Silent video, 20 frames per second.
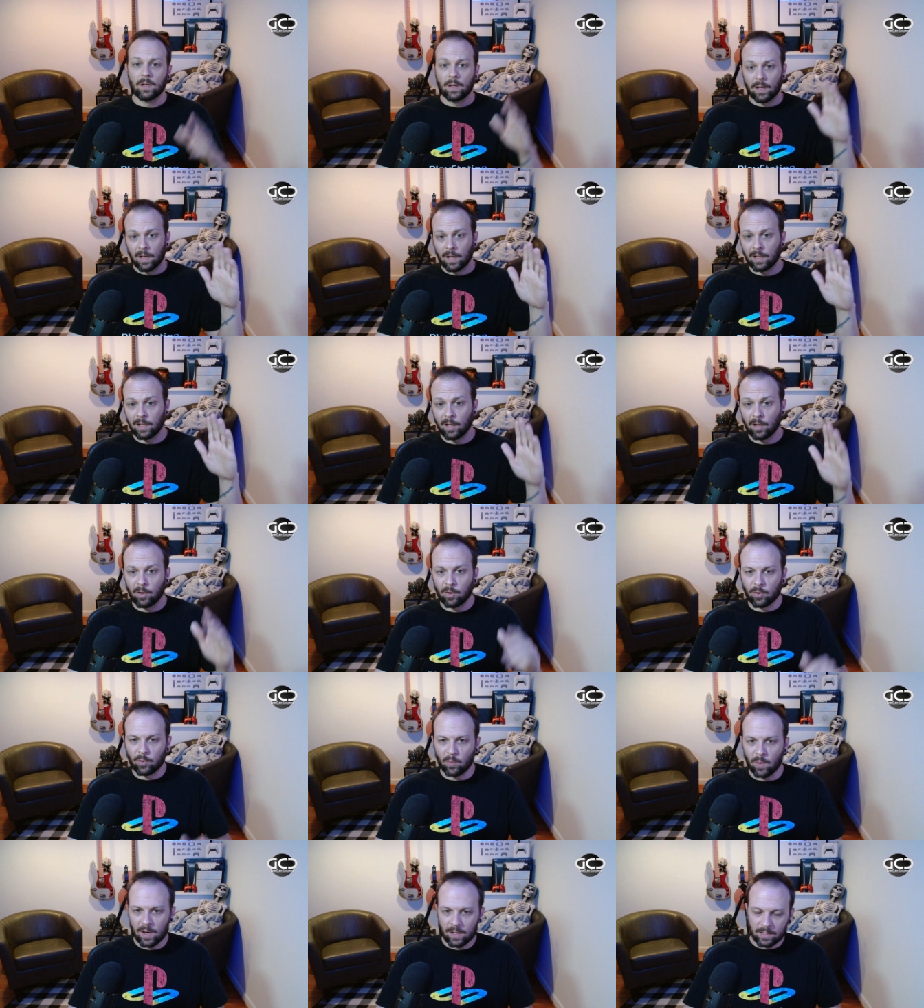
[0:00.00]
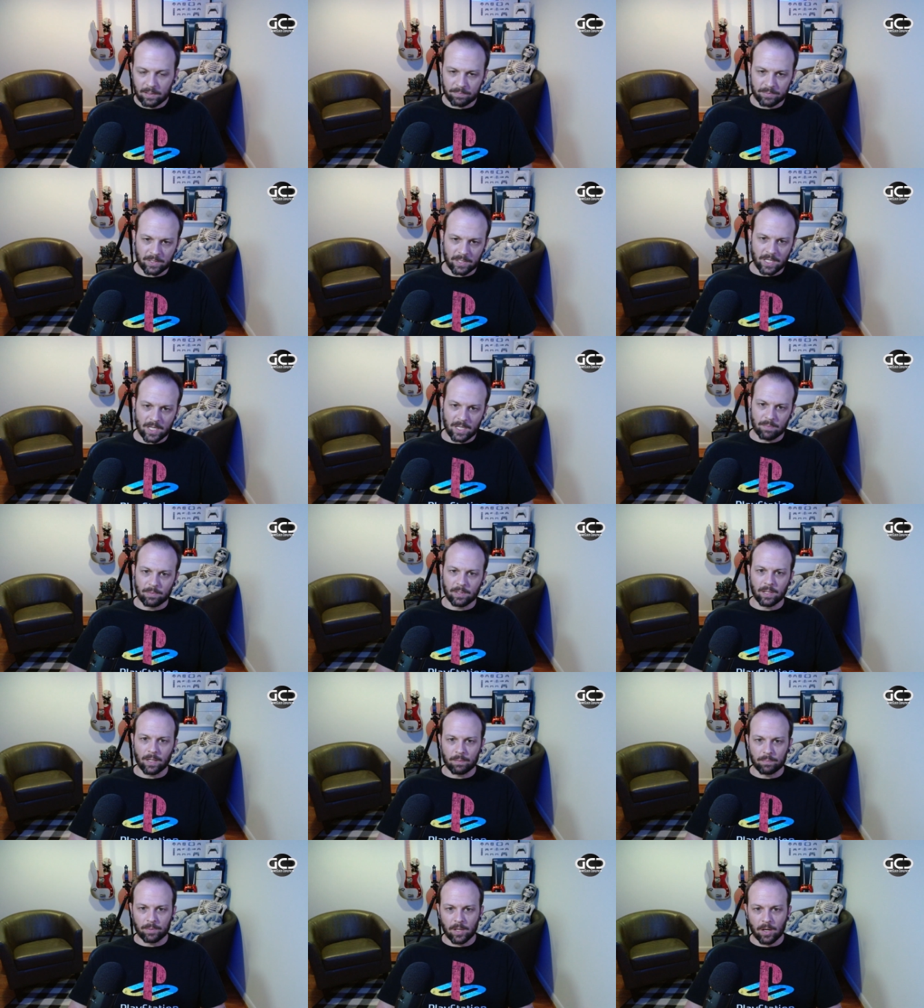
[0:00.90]
Hello and welcome to Keyboard
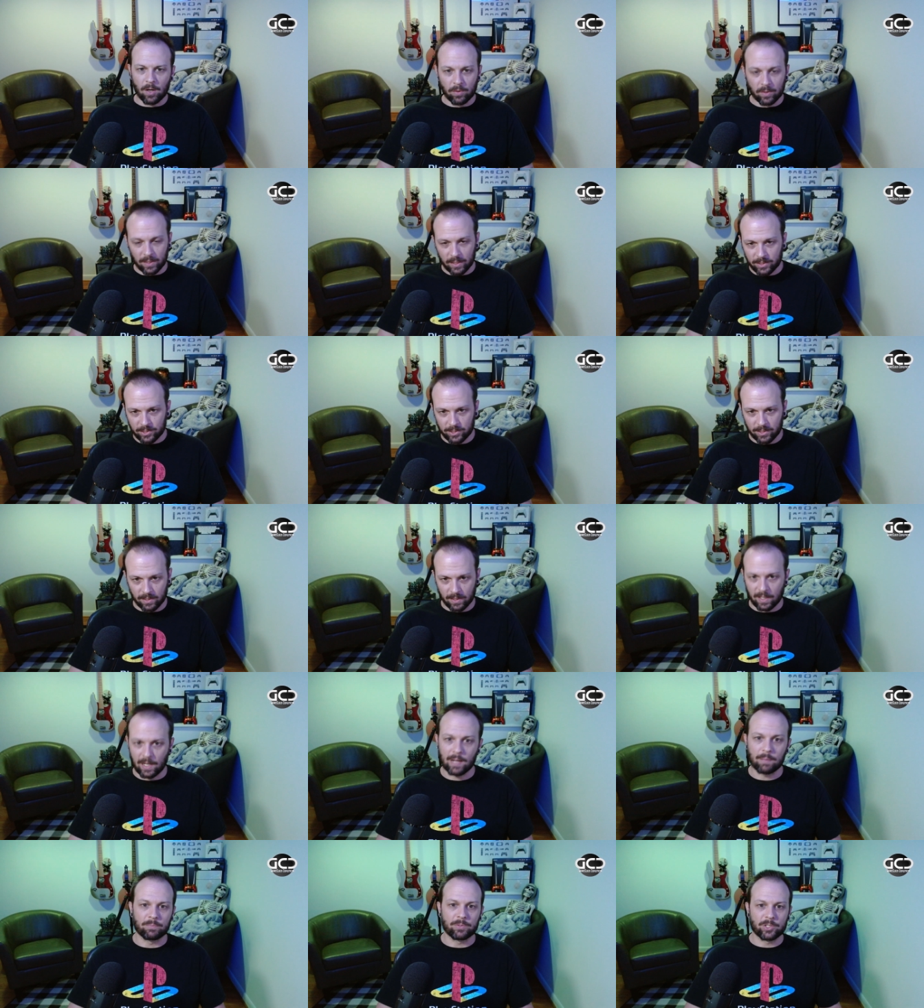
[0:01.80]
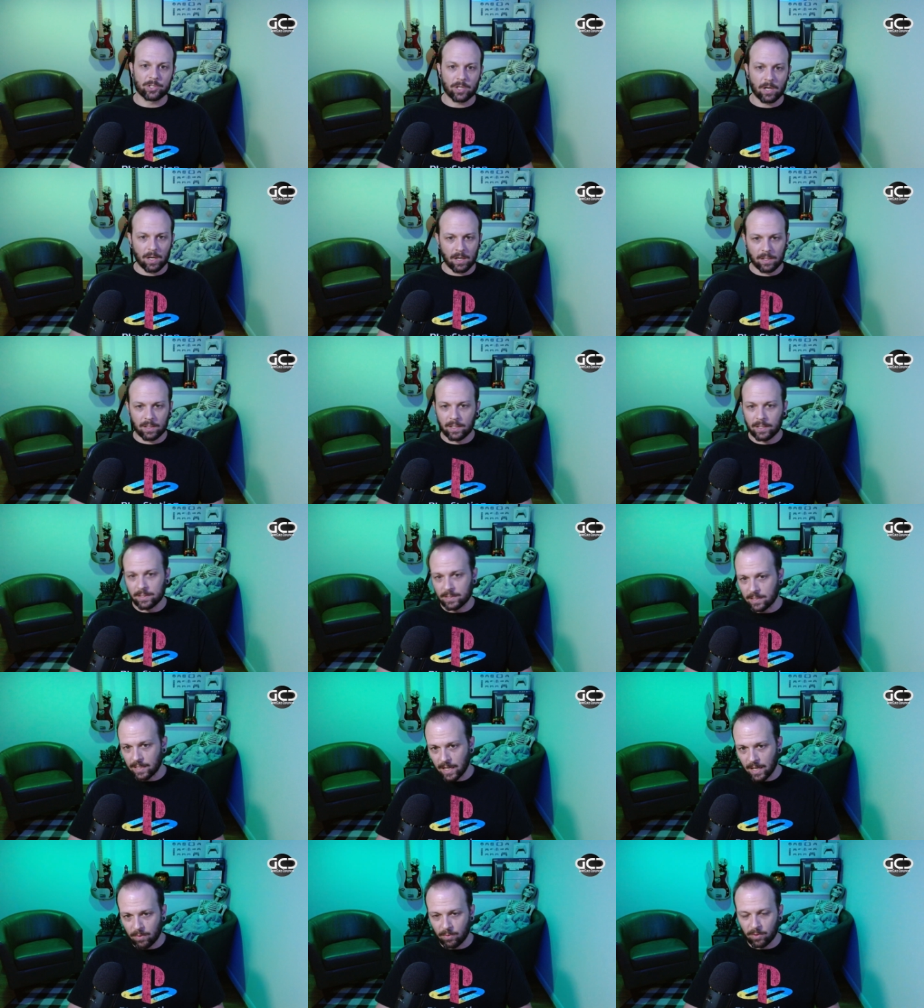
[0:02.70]
Club Coalition. I'm Sean, and
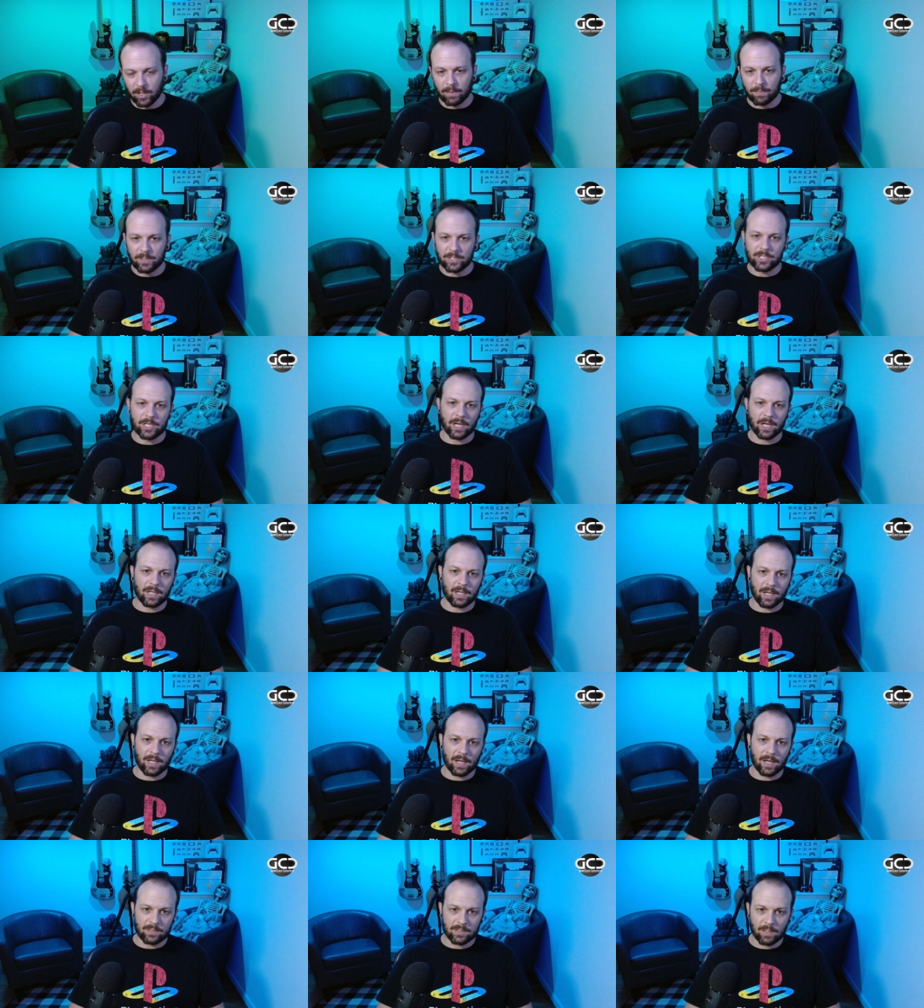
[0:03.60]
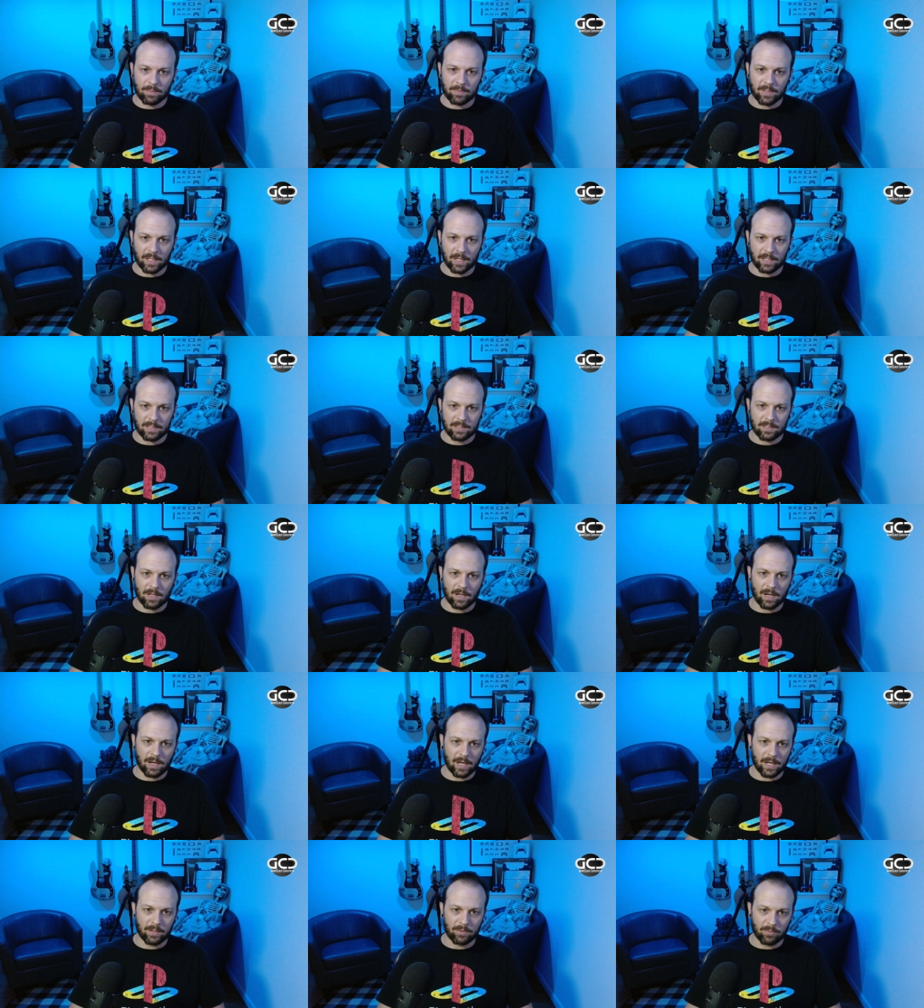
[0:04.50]
today we're going to be checking out something I
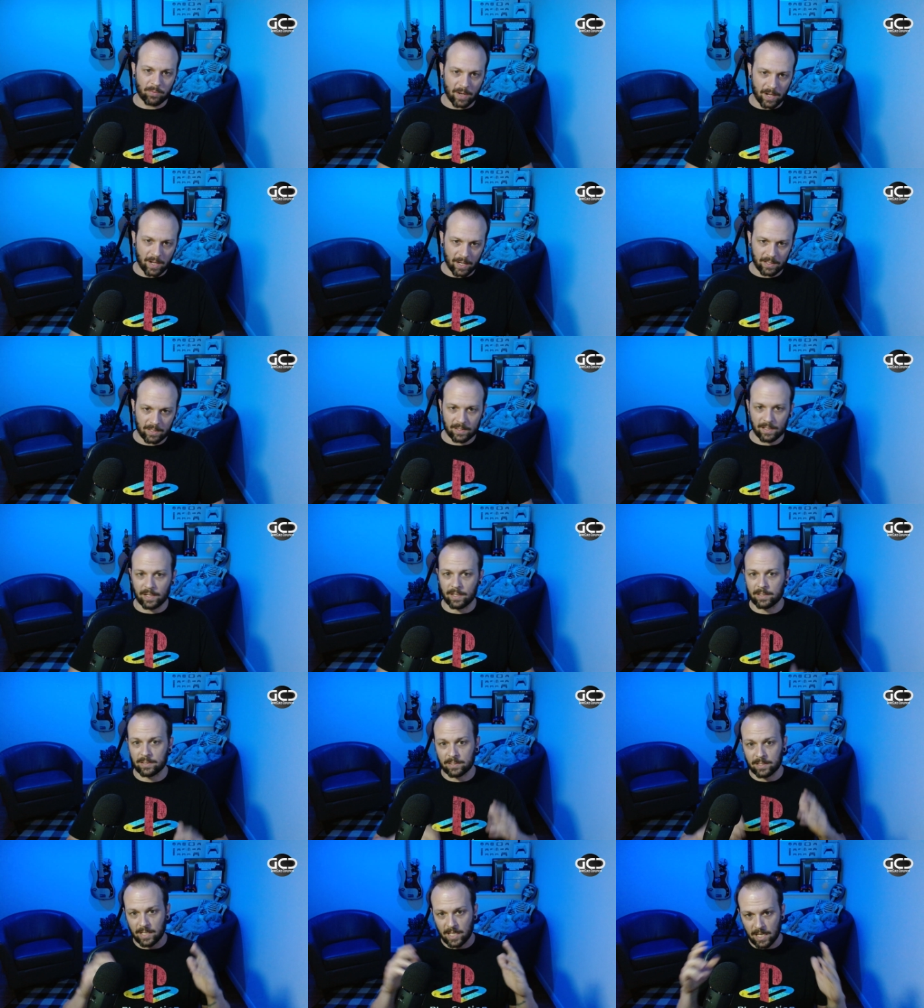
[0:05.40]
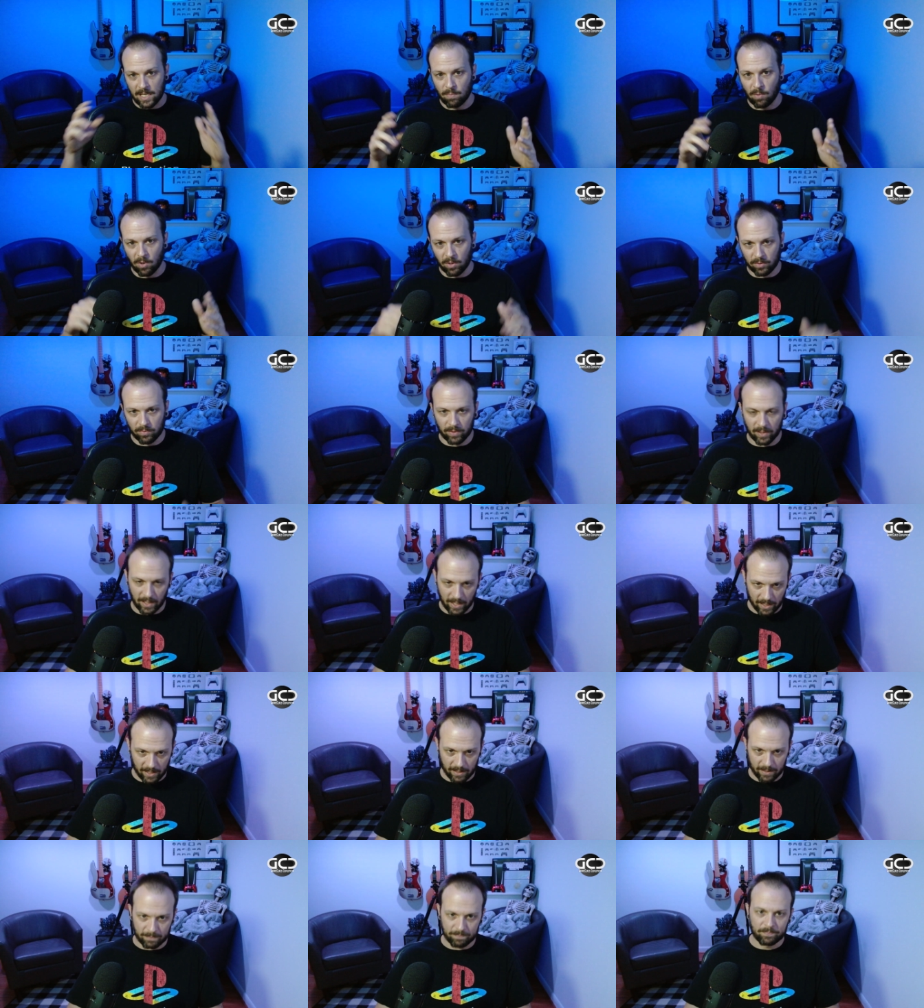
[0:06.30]
saw on Reddit that is keyboard
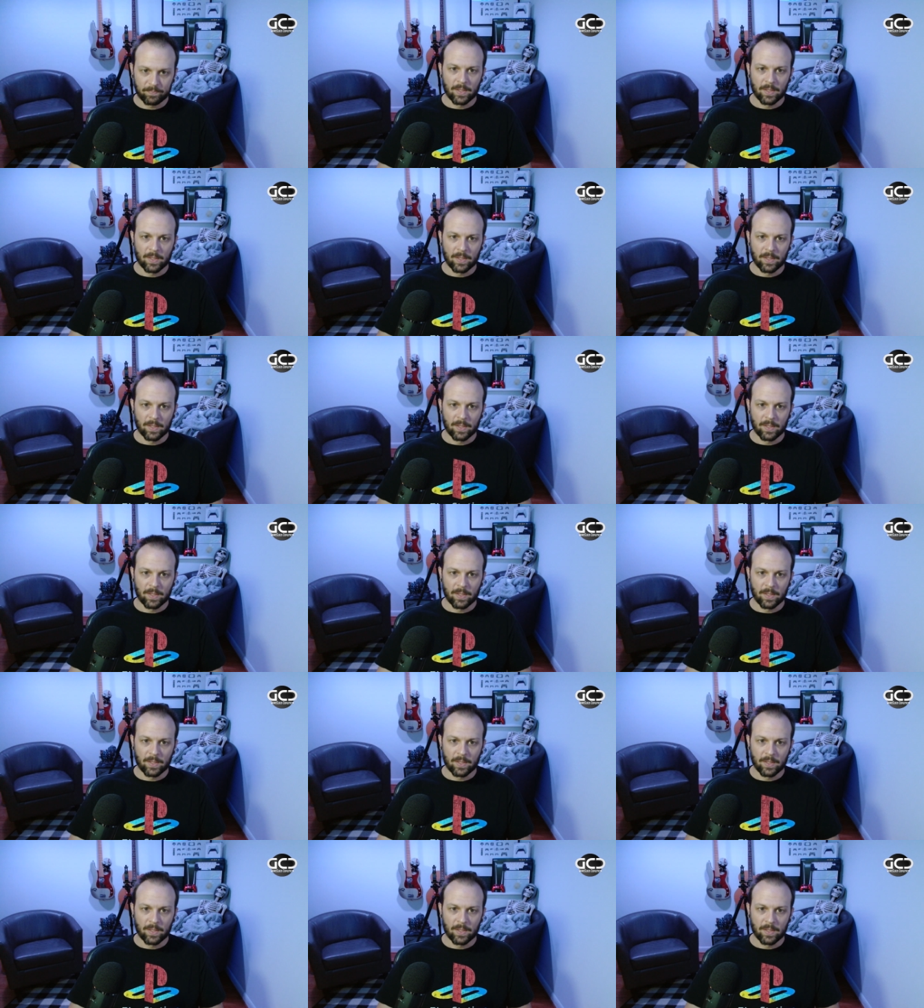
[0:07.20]
related.